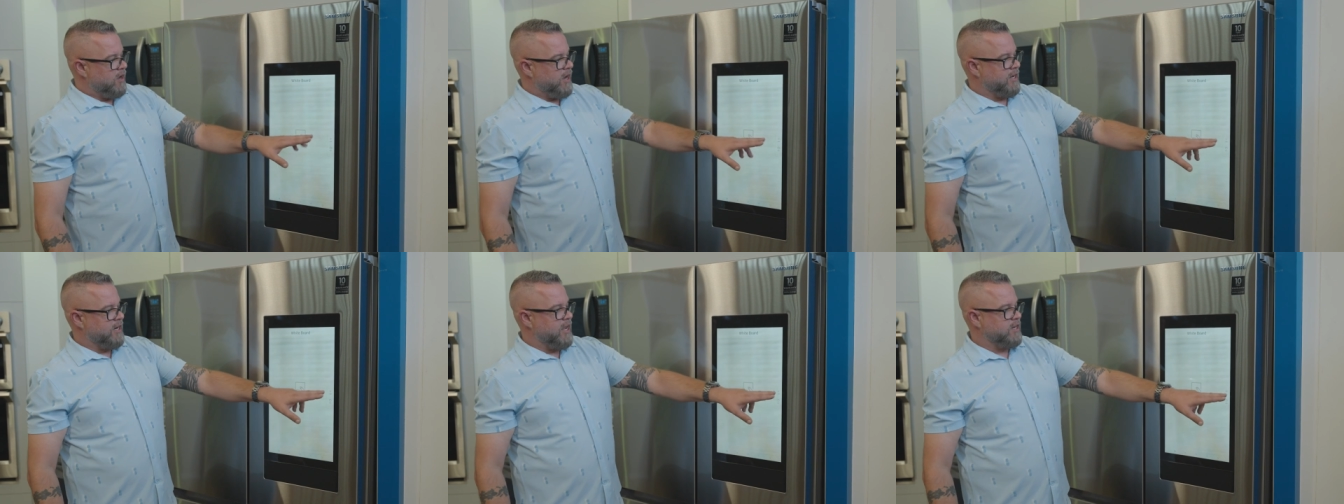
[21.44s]
I
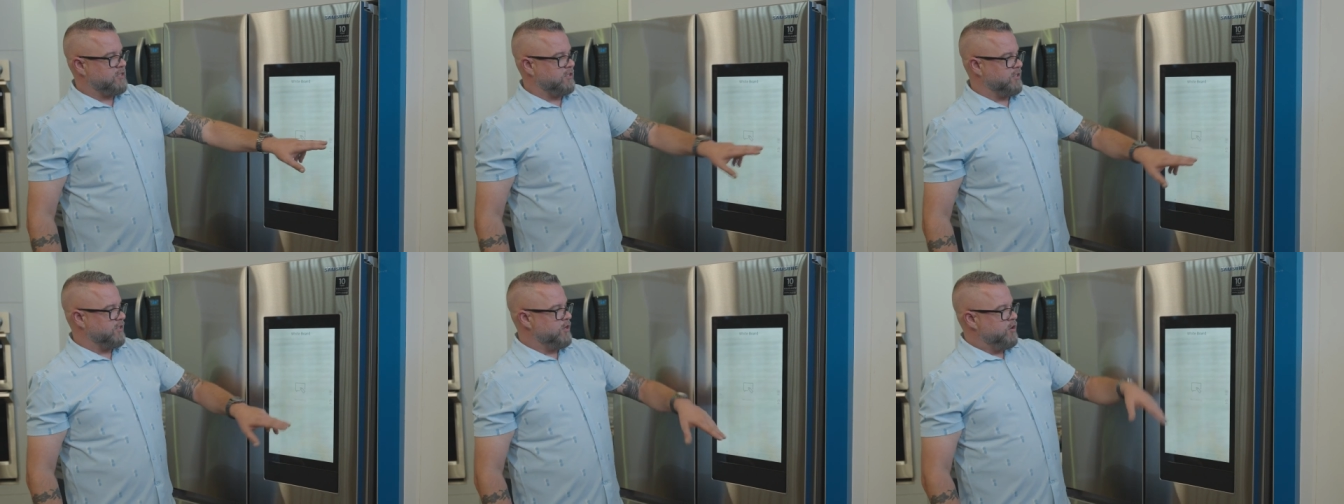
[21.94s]
can
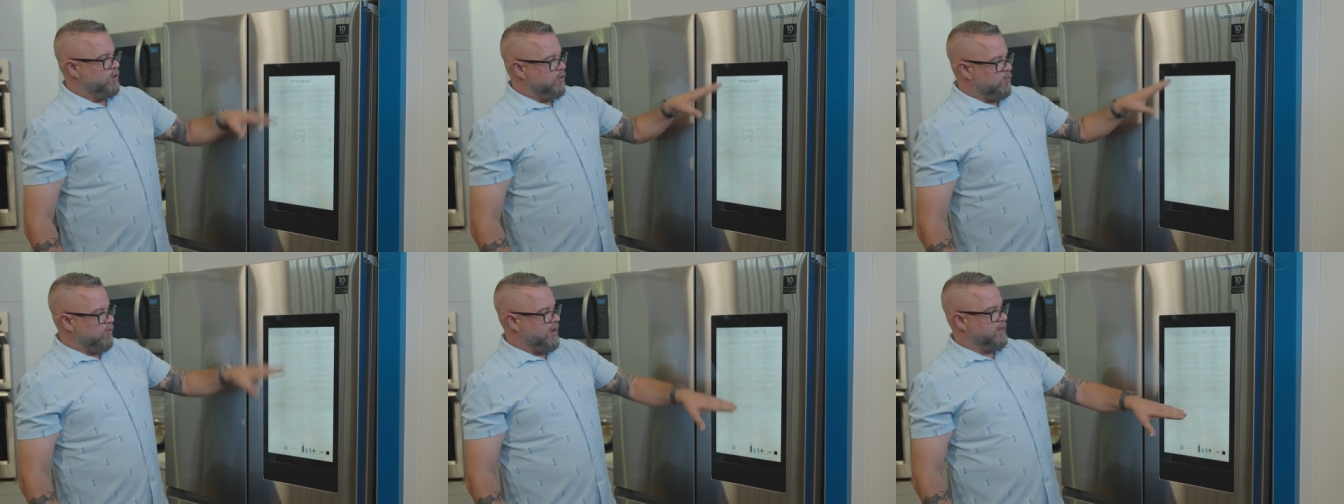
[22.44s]
actually
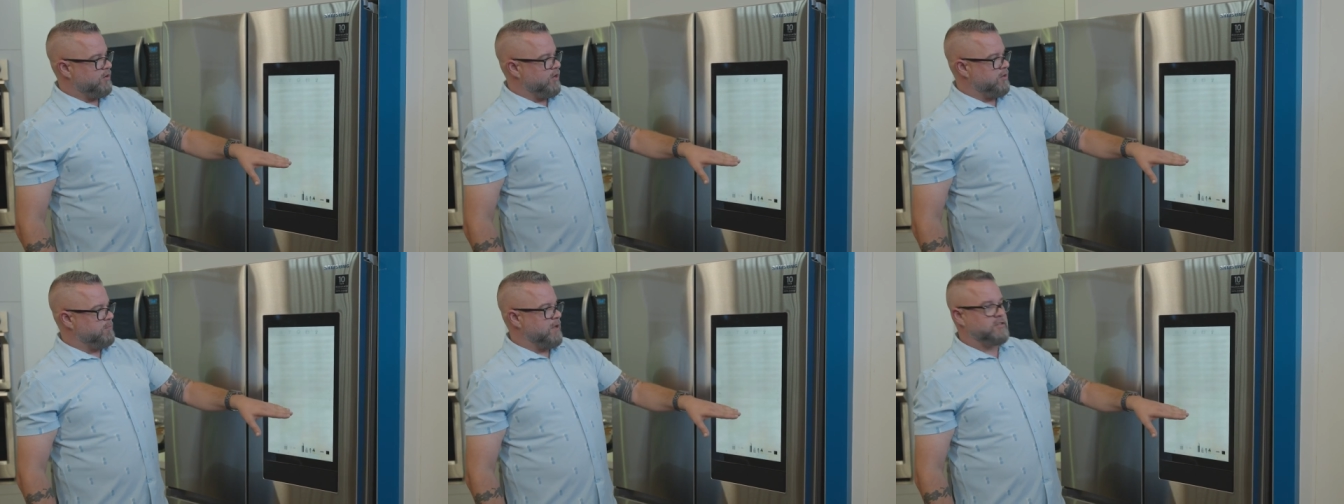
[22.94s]
write a
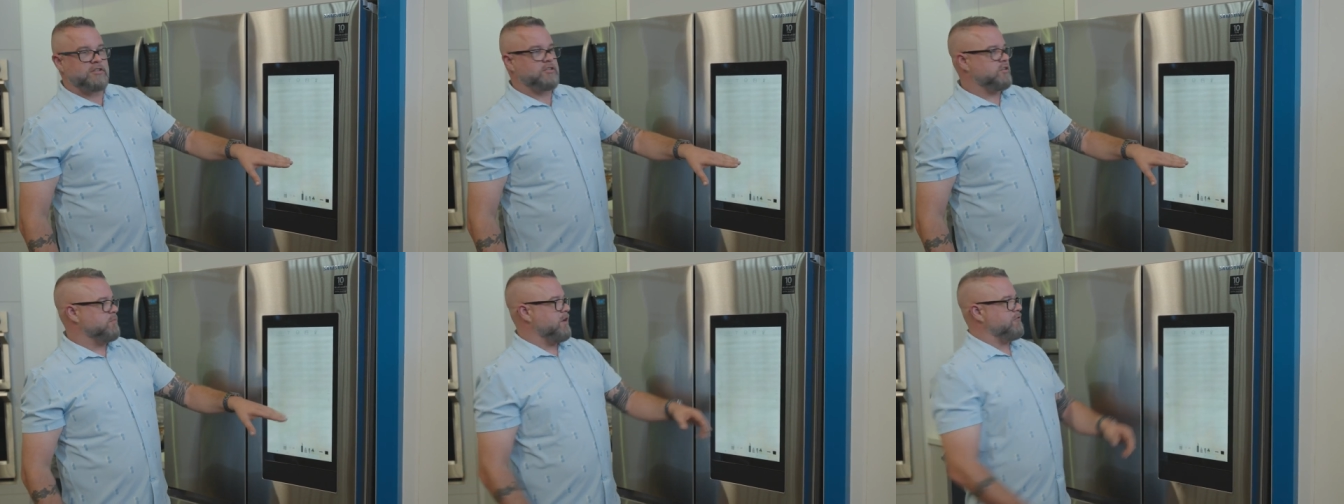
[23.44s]
message
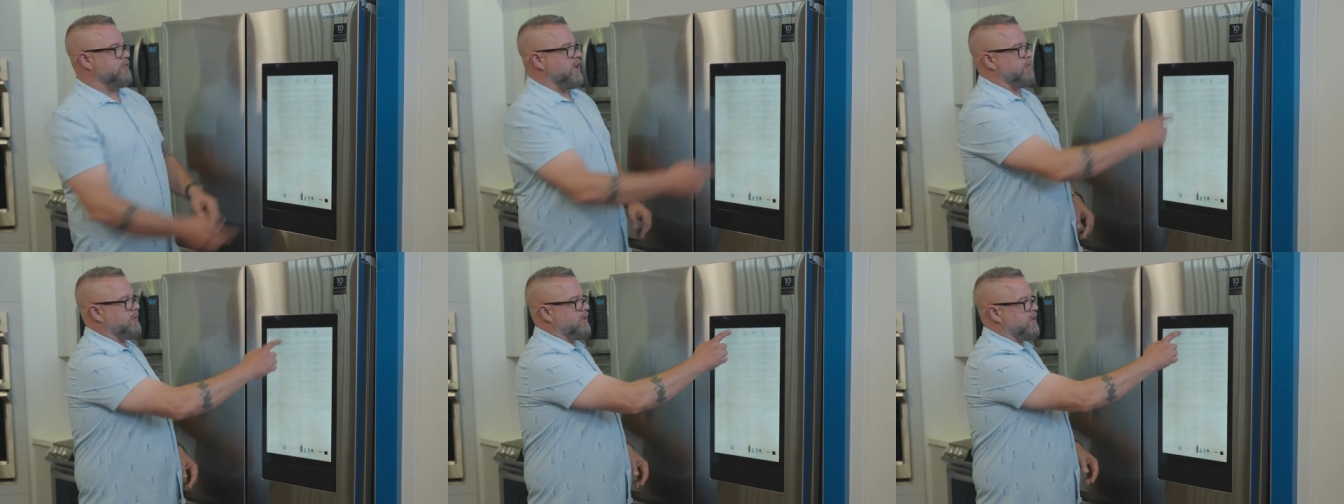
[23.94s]
to my
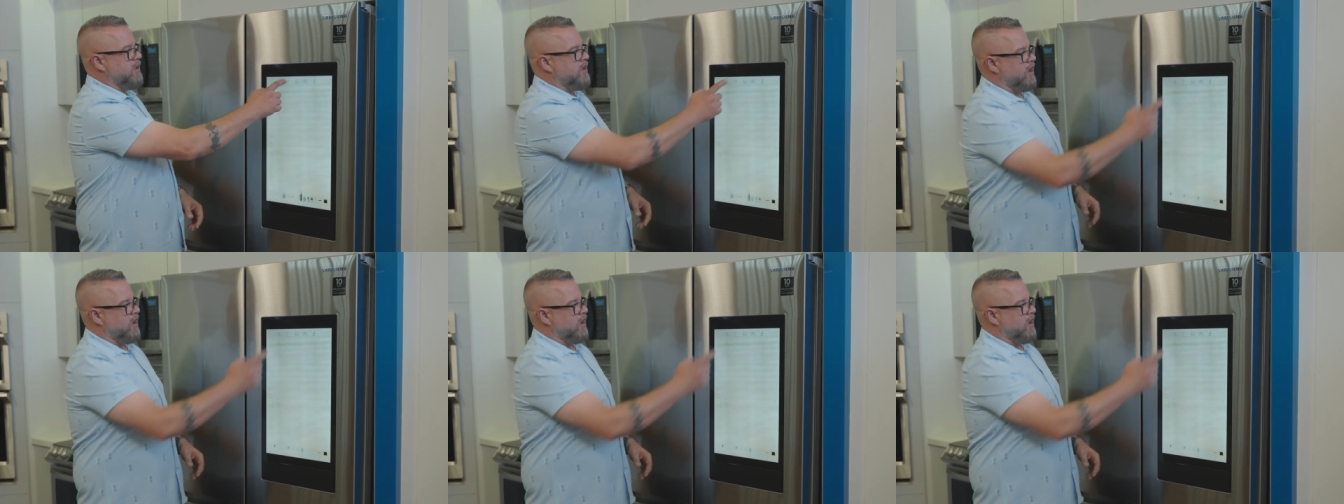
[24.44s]
family.